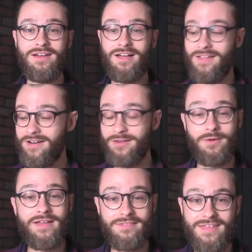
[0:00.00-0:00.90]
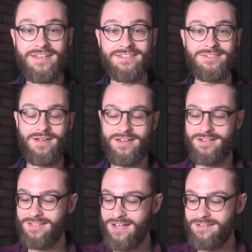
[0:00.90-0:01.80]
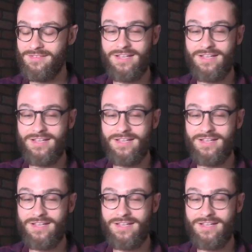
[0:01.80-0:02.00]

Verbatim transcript: a lot of great things, right? A lot of